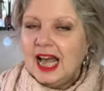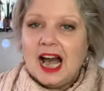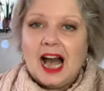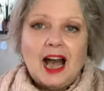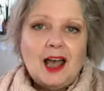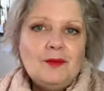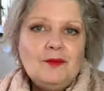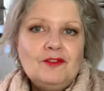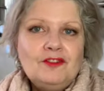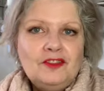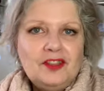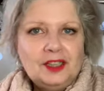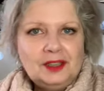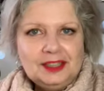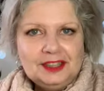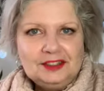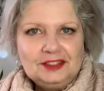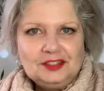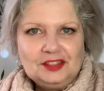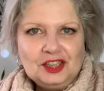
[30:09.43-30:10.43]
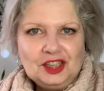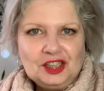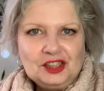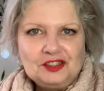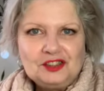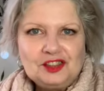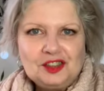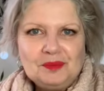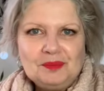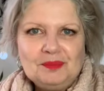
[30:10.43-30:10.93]
I'm very far
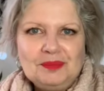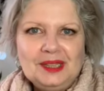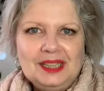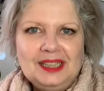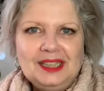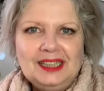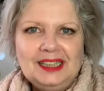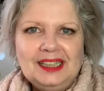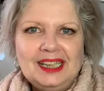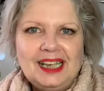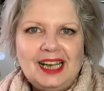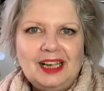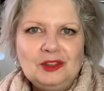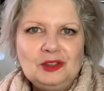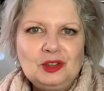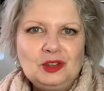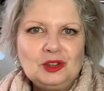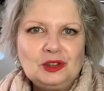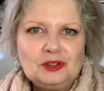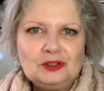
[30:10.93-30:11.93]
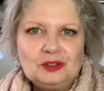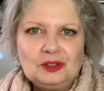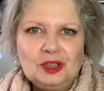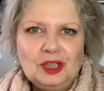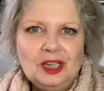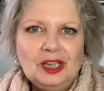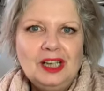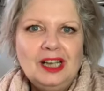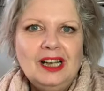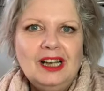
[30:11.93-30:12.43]
from being out of
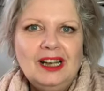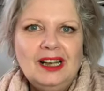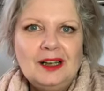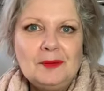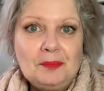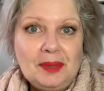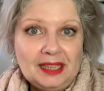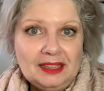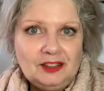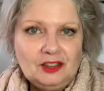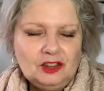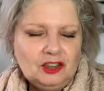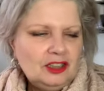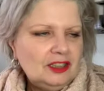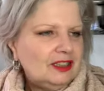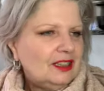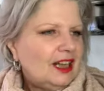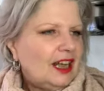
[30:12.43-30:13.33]
patterns.